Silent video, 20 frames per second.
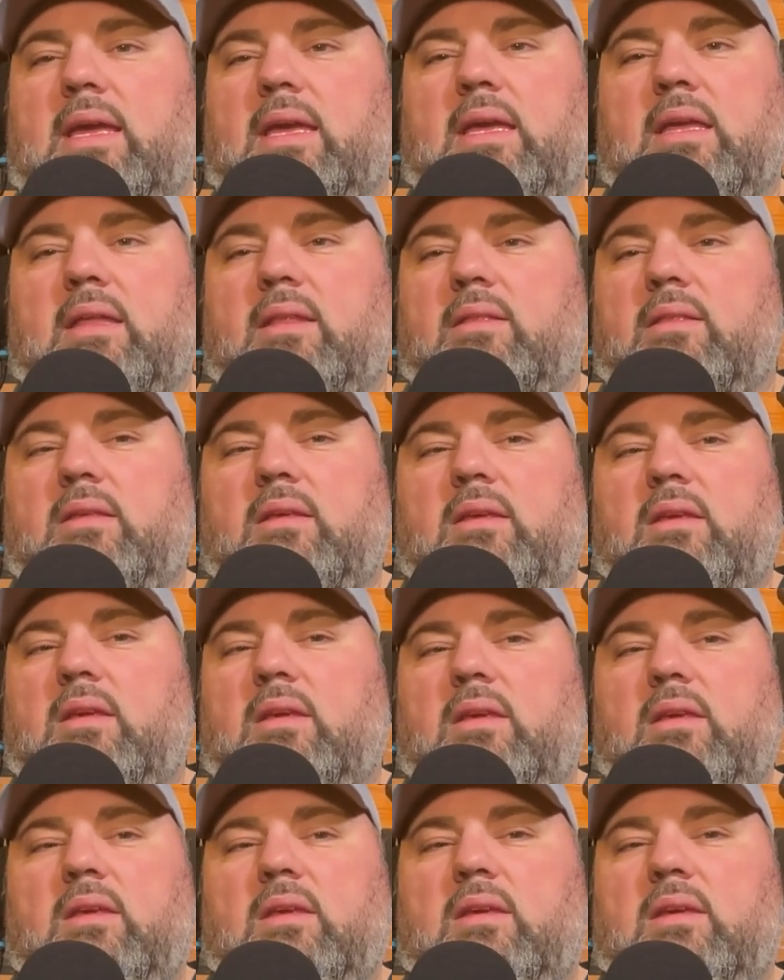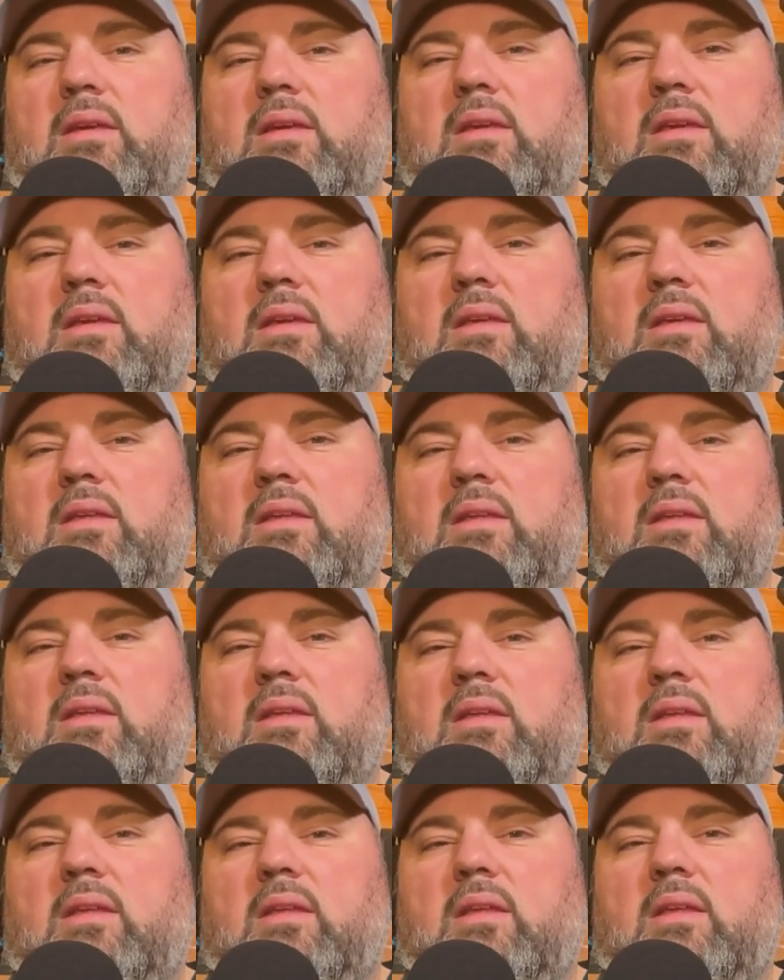you, you
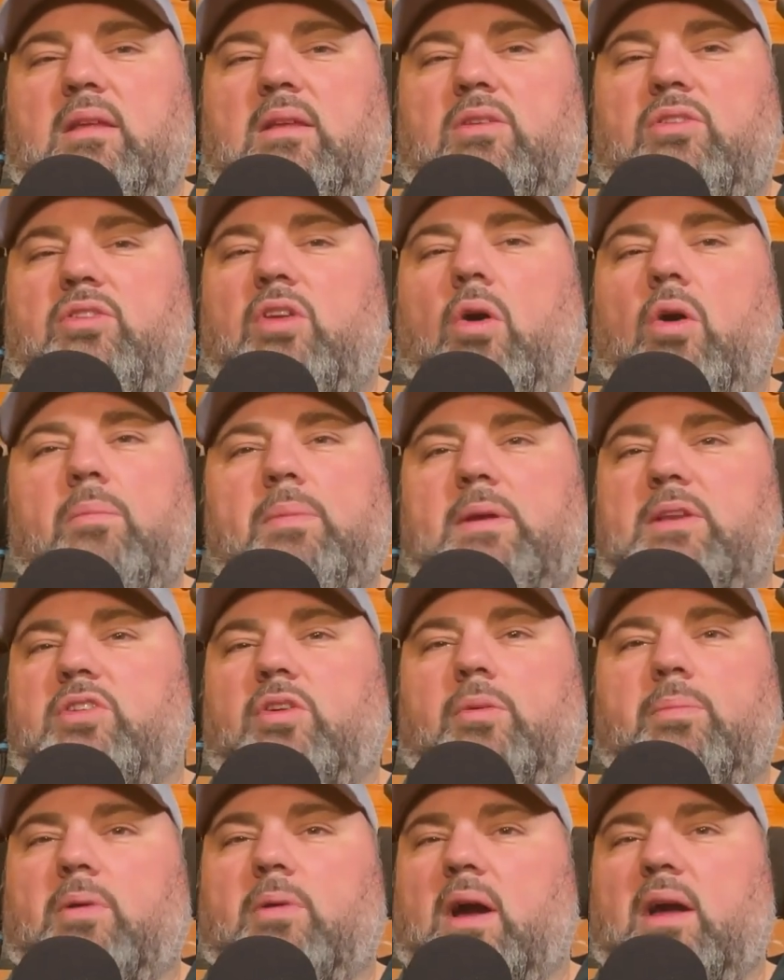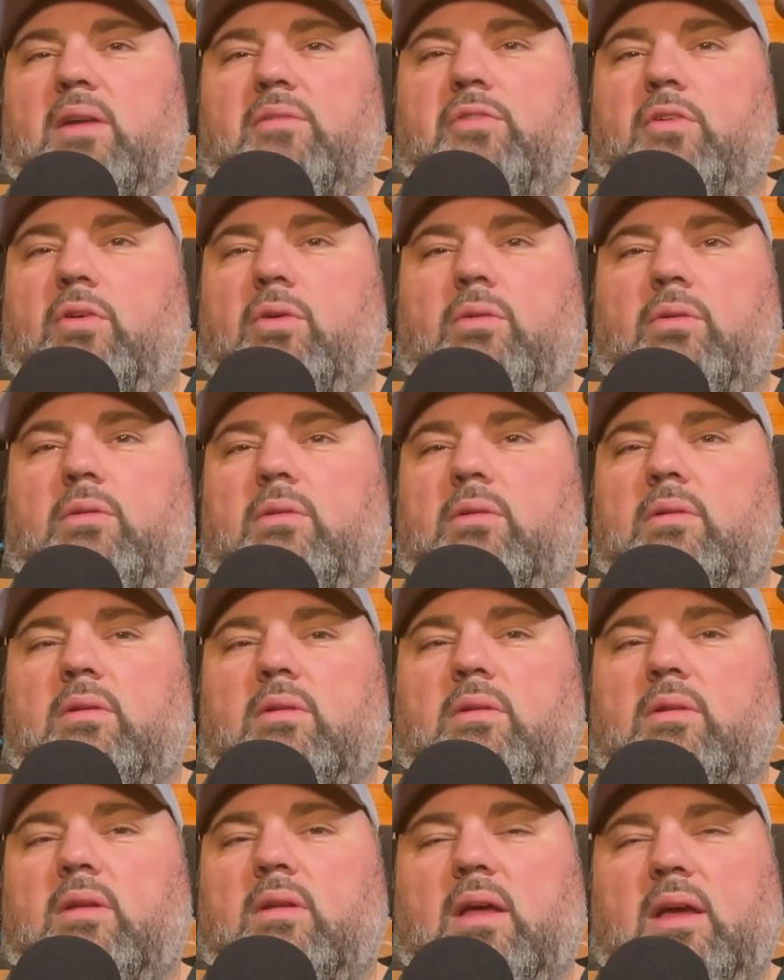don't be too prideful.
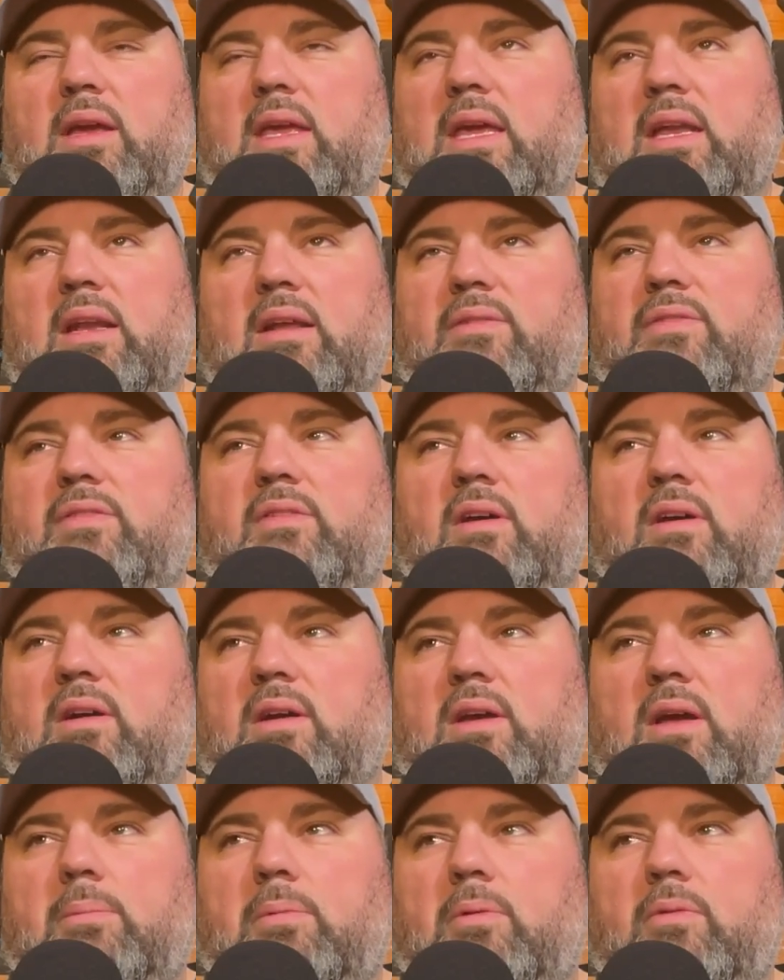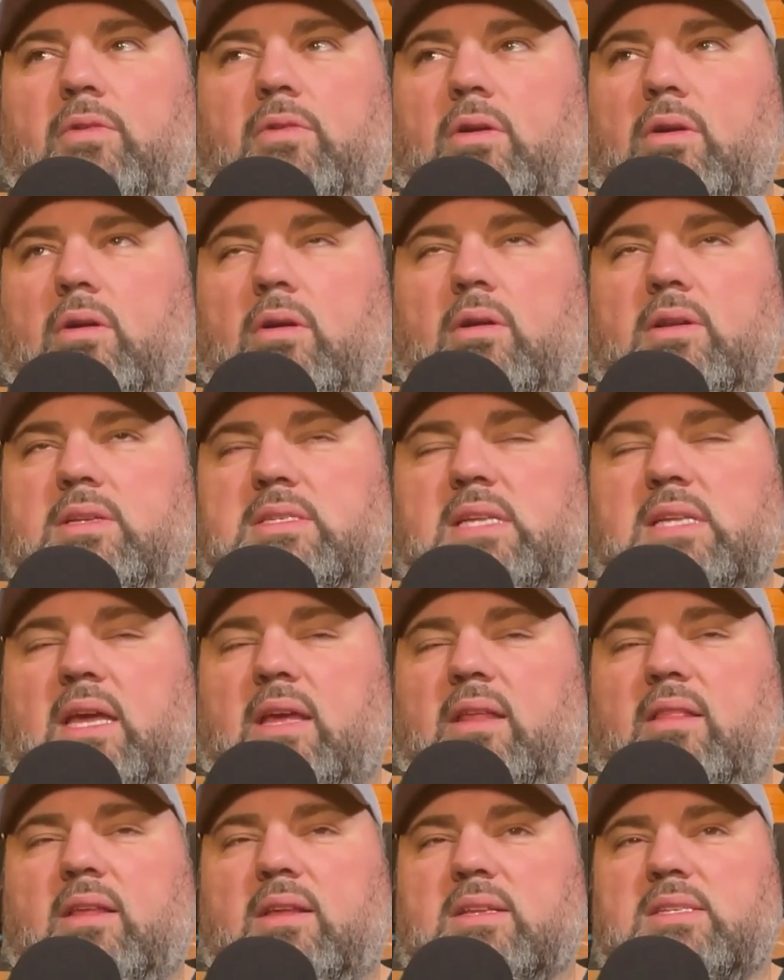Again, I've saw a couple of you already
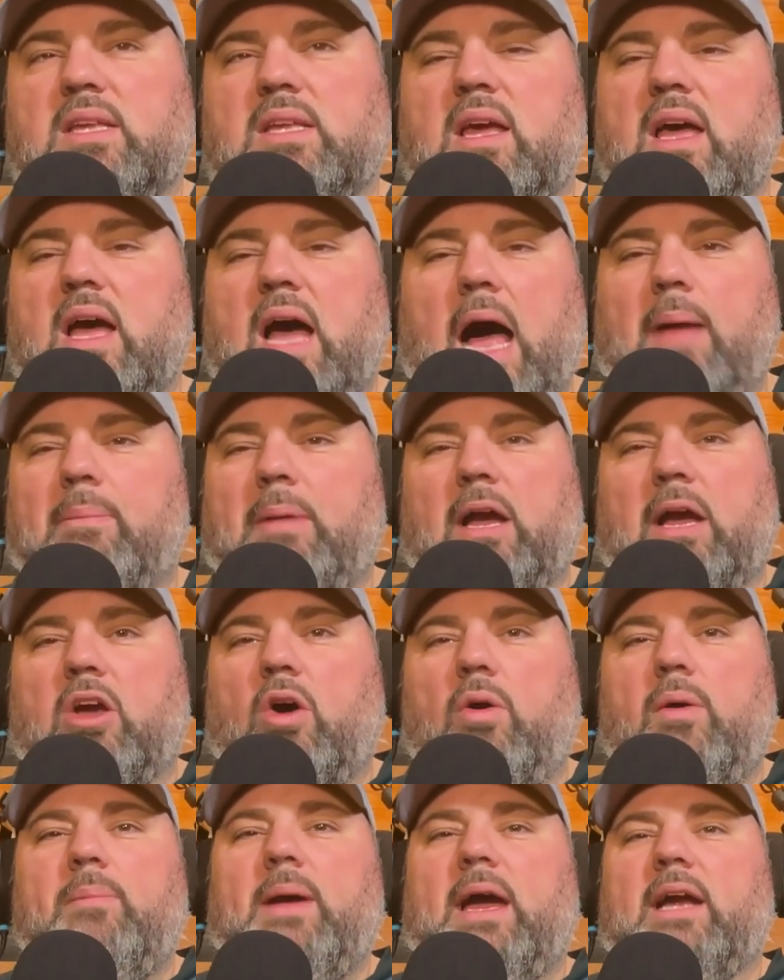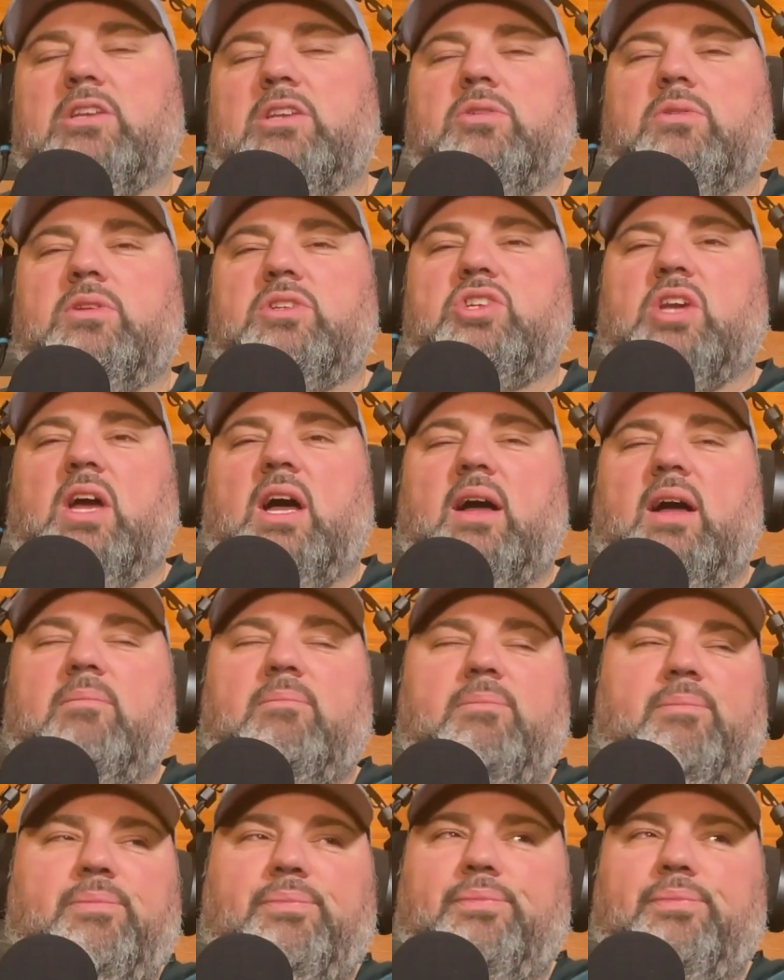saying this. I'm not going back to a job.